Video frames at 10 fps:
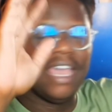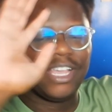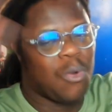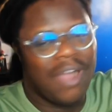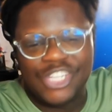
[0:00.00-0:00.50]

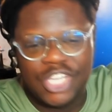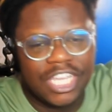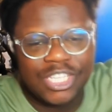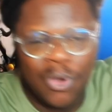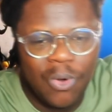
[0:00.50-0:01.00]
Quanxi,
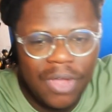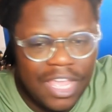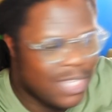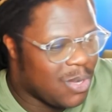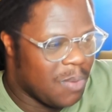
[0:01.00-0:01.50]
it's cool.
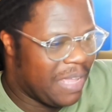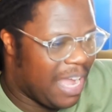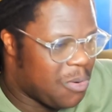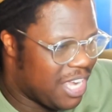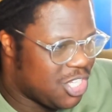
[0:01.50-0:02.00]
It's cool. We
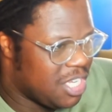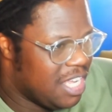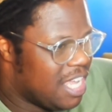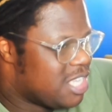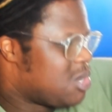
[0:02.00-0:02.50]
got Quanxi.
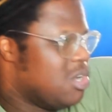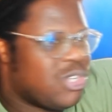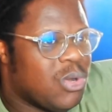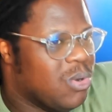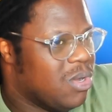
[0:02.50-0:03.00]
It's
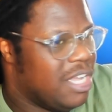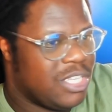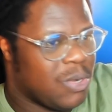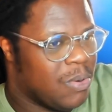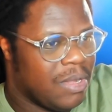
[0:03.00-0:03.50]
cool. It's
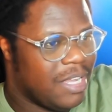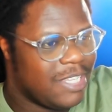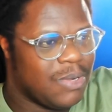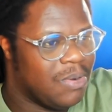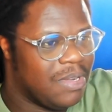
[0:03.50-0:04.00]
cool. It's
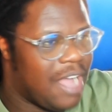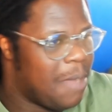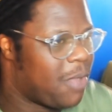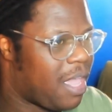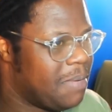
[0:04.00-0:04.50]
cool.
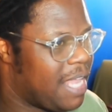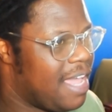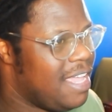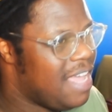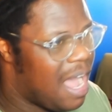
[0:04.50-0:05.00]
I'm okay with that.
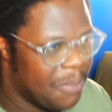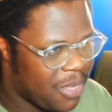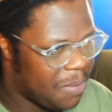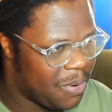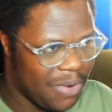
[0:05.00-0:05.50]
I'm
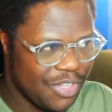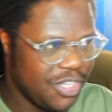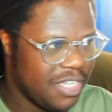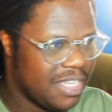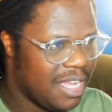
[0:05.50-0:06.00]
okay with
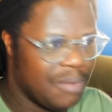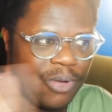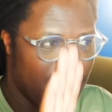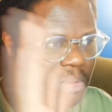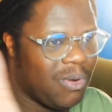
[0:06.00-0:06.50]
Quanxi. I'm
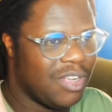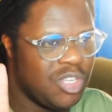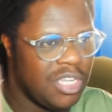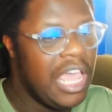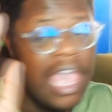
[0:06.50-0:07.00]
okay with
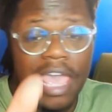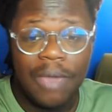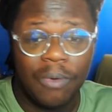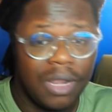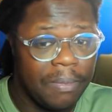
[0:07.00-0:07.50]
Quanxi. It
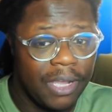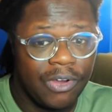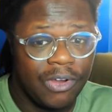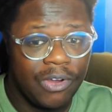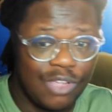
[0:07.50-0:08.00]
would have been
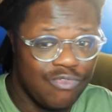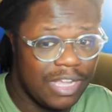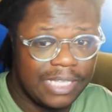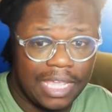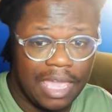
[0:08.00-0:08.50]
crazy if
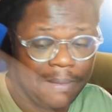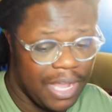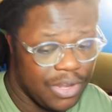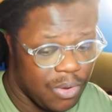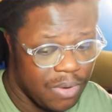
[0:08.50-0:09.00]
Reze came out
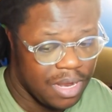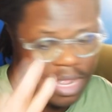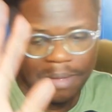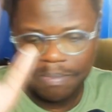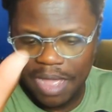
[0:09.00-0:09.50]
of nowhere,
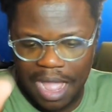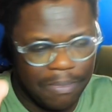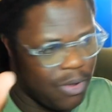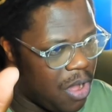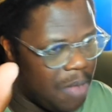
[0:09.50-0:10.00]
but
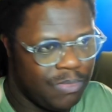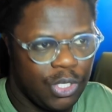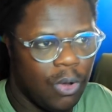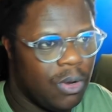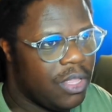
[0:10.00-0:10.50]
I'm
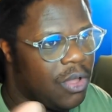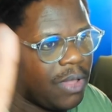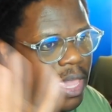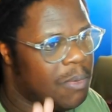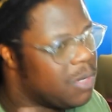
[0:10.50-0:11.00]
totally
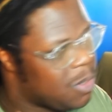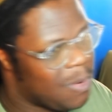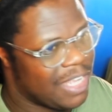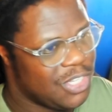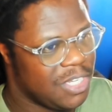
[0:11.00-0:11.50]
okay with
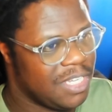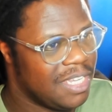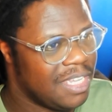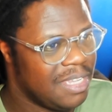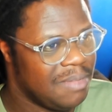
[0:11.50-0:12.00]
Quanxi
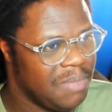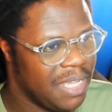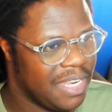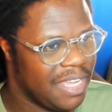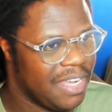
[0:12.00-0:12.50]

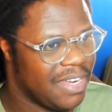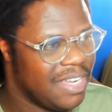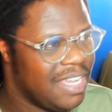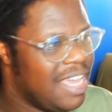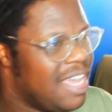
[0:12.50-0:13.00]
being here,
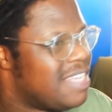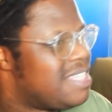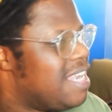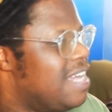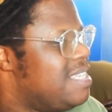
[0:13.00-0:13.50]

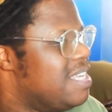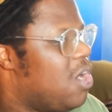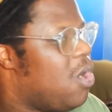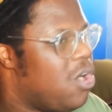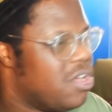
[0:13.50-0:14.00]
slicing
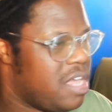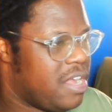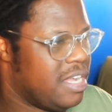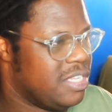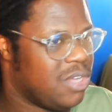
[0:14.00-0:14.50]
all their
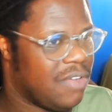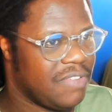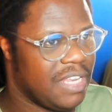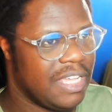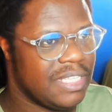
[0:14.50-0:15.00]
heads off
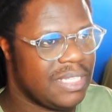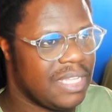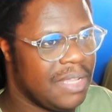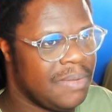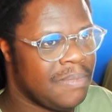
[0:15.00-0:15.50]
in the instant.